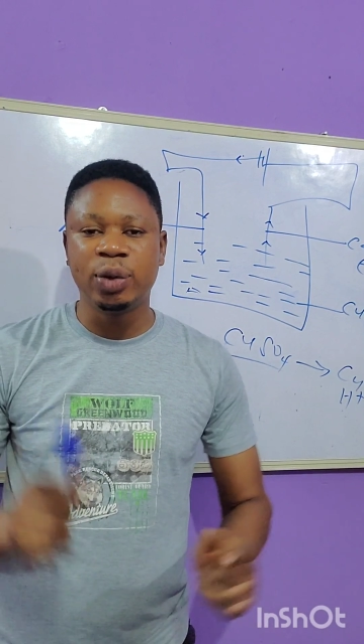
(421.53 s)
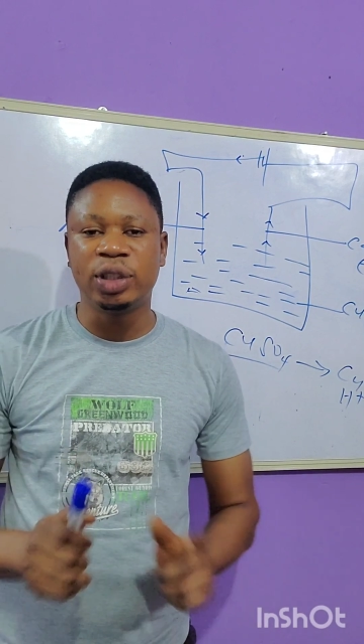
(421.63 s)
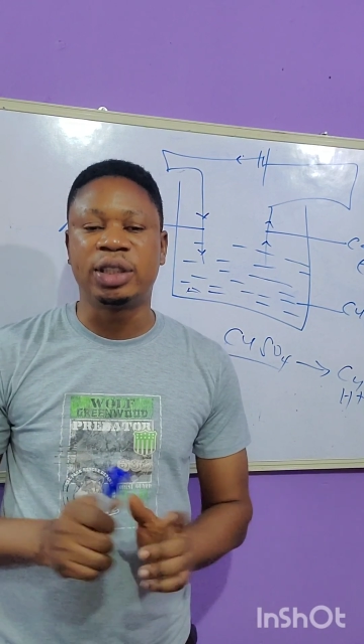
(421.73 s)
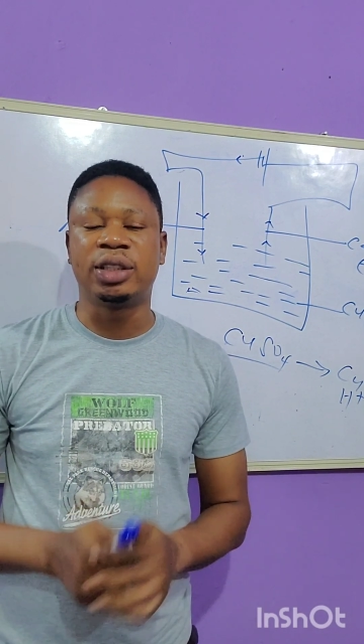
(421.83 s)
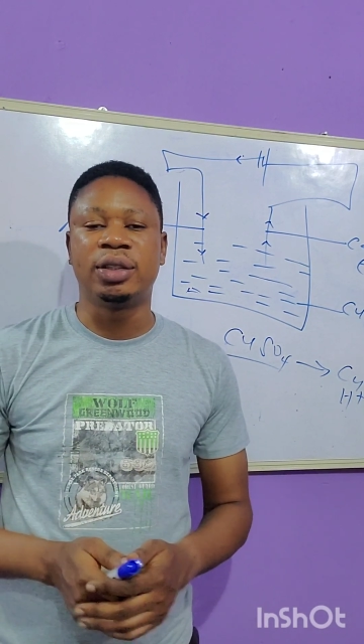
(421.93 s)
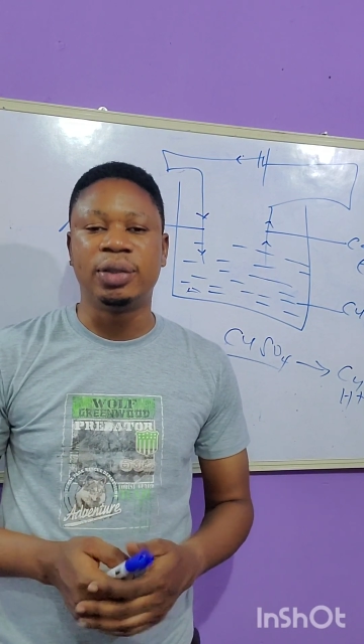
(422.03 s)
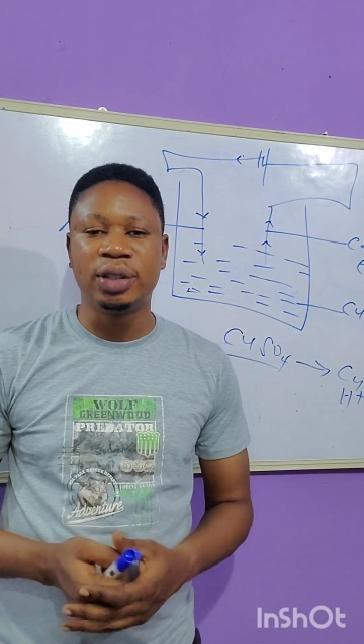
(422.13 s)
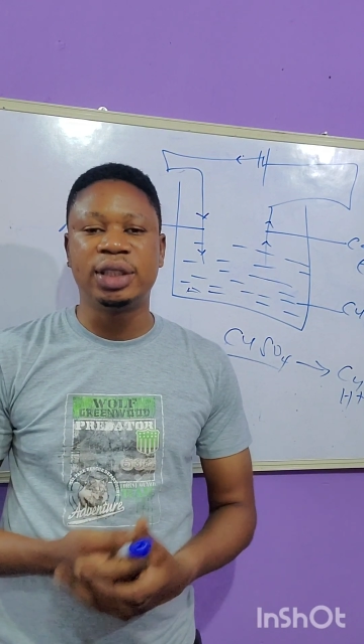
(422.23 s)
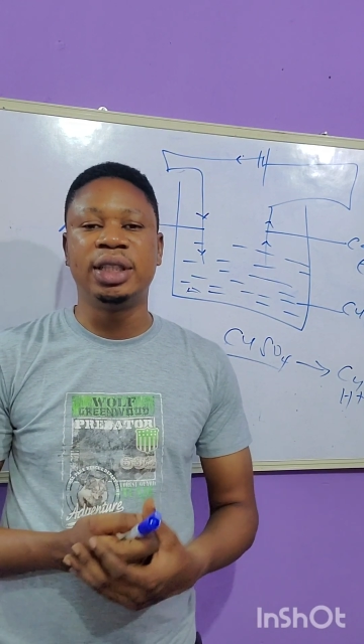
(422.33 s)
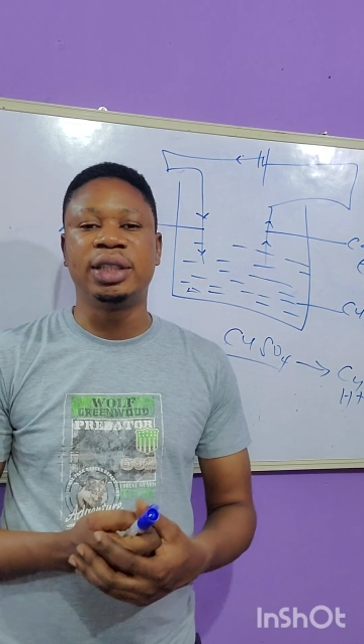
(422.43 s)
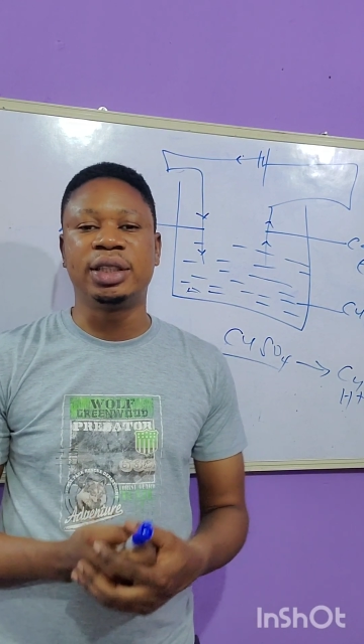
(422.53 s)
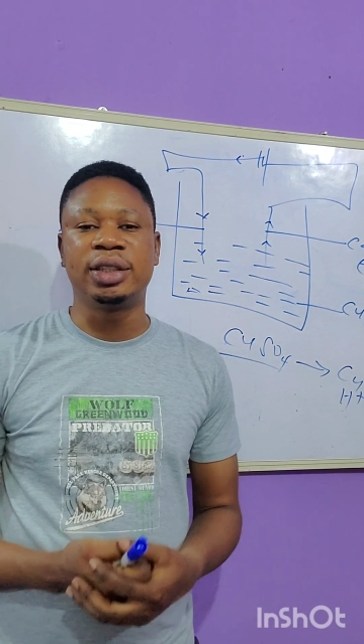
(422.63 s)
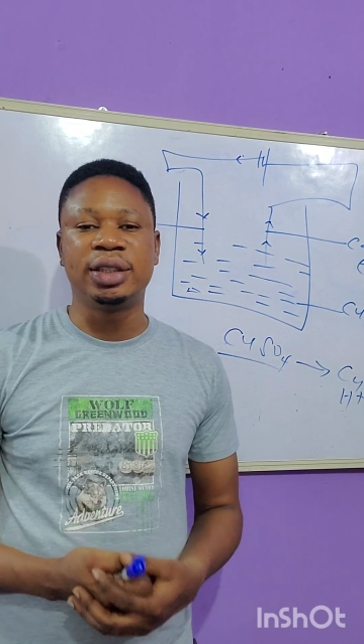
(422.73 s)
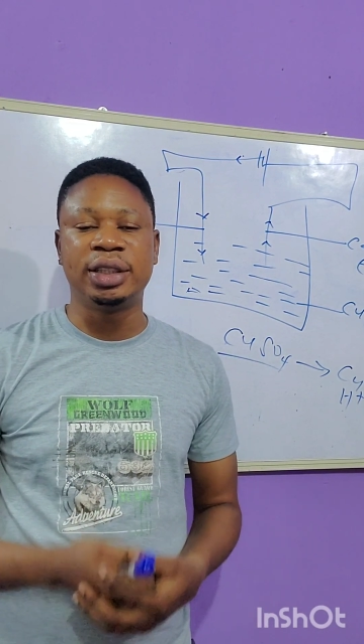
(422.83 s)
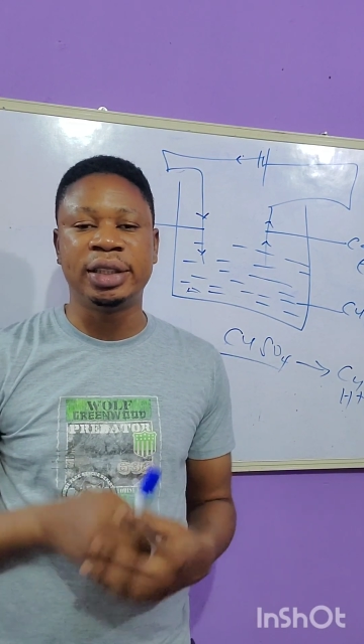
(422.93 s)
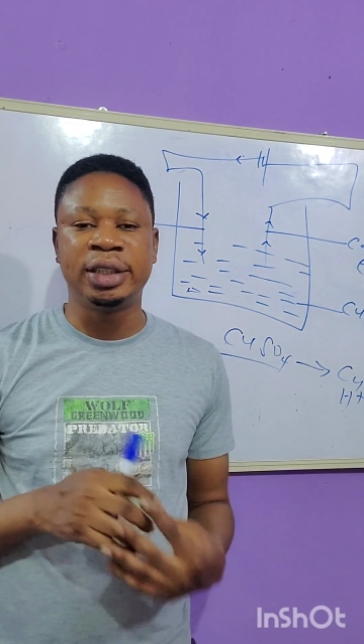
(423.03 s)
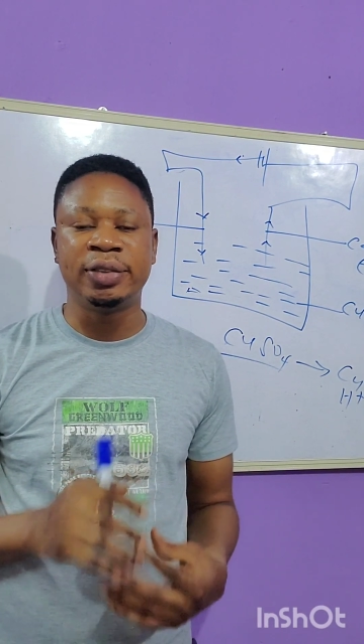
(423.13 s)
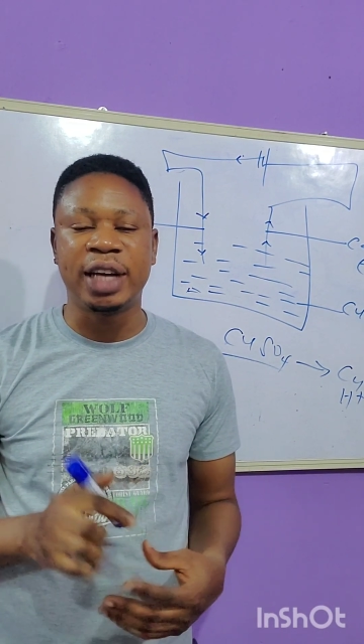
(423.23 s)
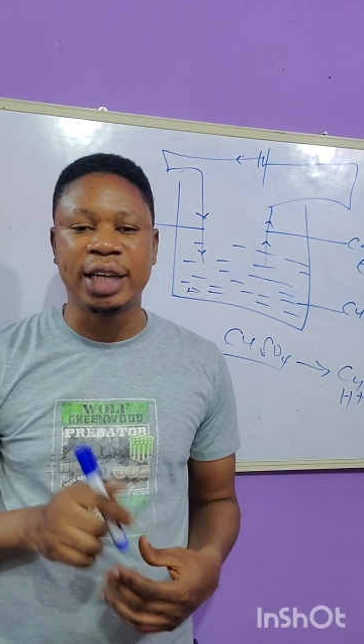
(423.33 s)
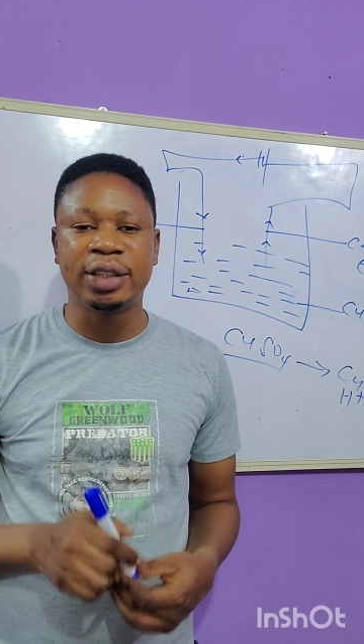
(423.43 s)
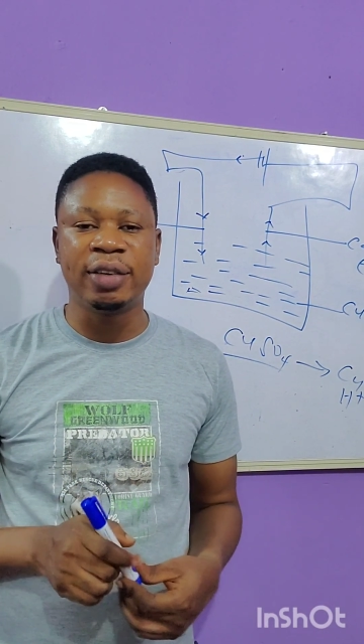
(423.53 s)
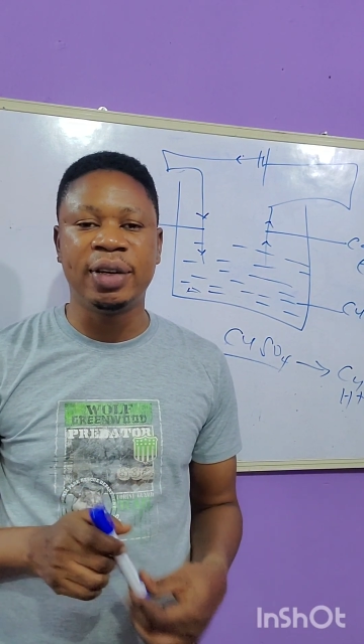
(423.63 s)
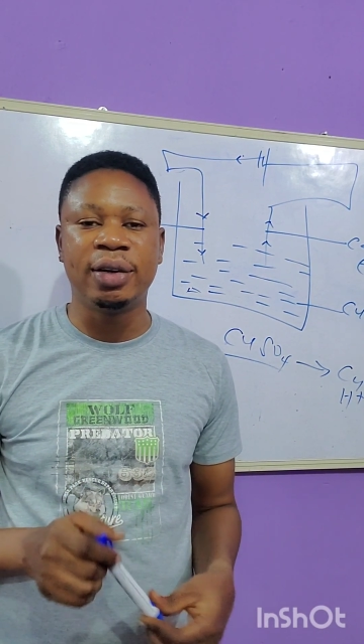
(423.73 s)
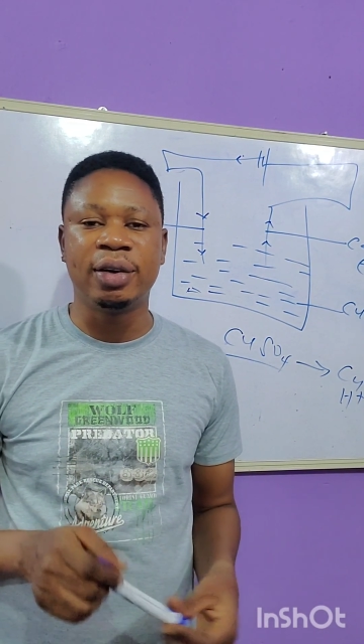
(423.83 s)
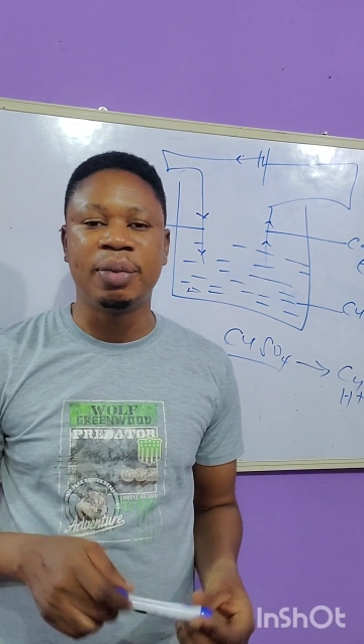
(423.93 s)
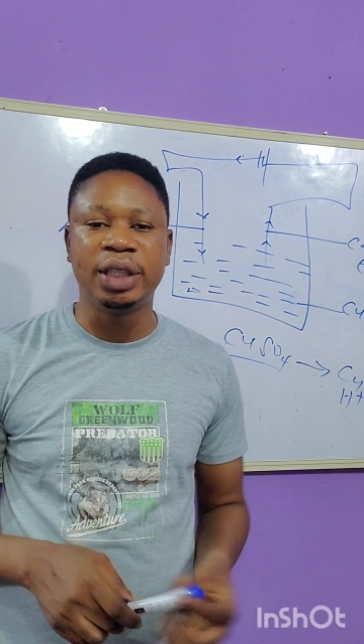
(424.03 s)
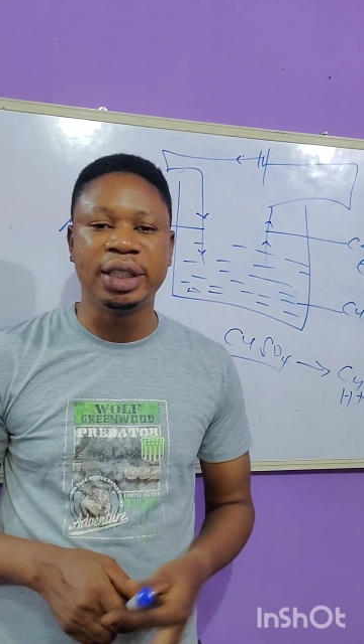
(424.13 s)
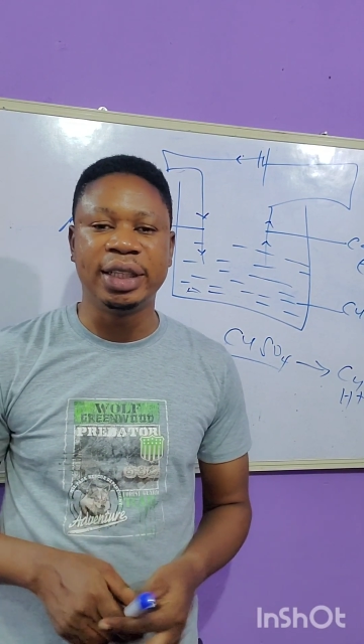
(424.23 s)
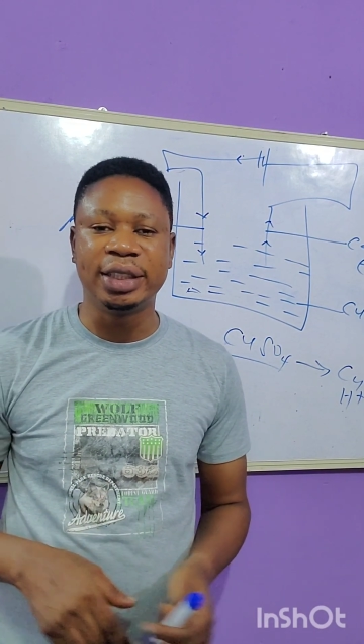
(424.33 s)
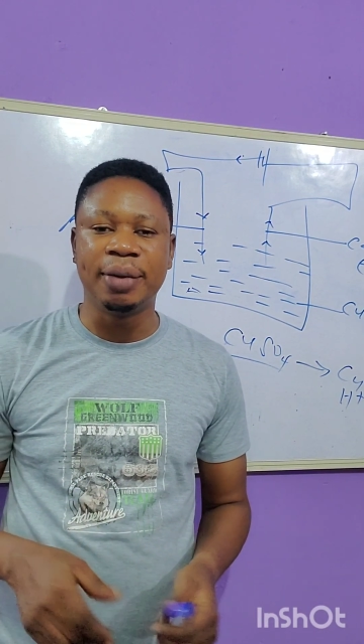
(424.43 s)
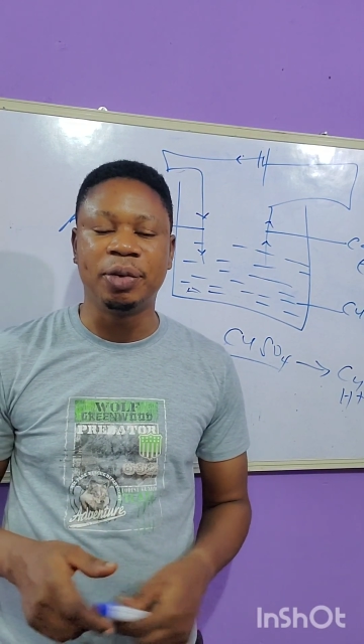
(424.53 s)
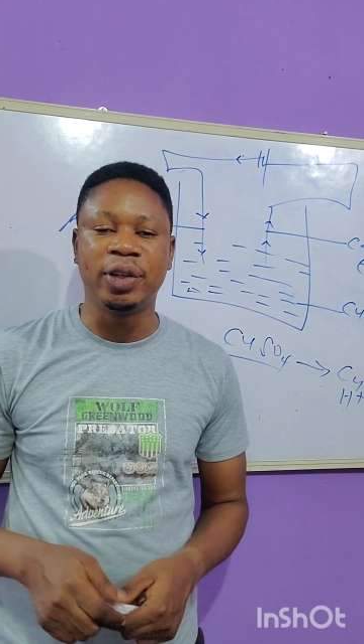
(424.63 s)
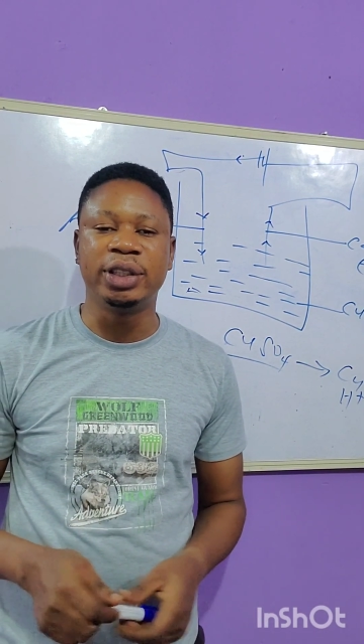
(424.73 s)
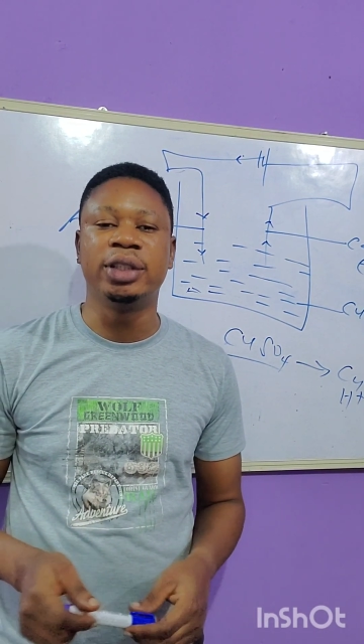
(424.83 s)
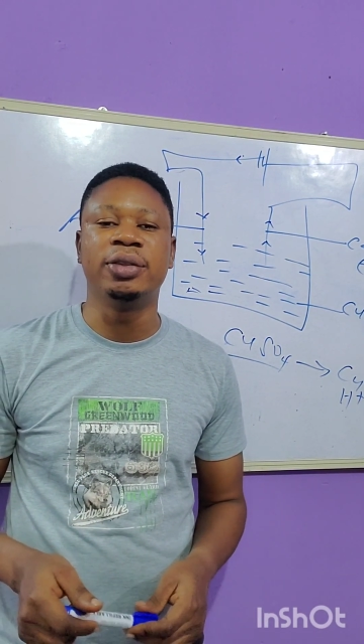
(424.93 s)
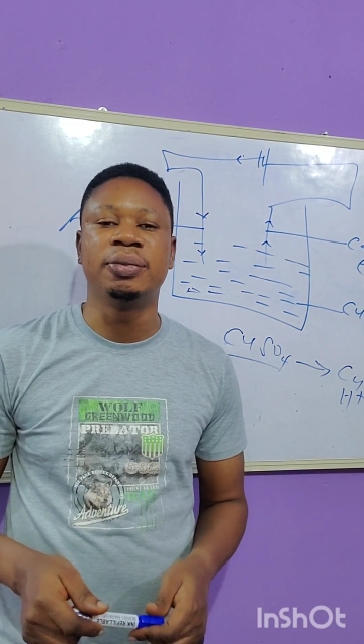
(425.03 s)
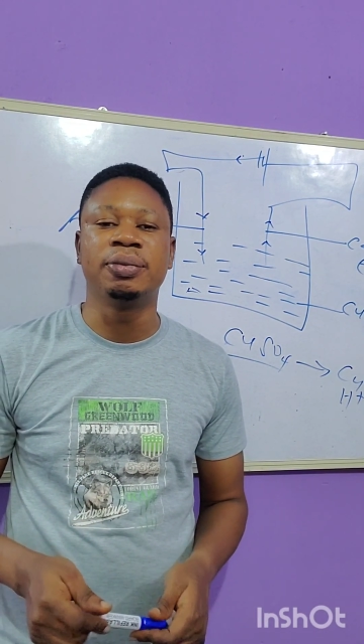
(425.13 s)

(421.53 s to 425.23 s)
note this. This is actually very common in the exam question.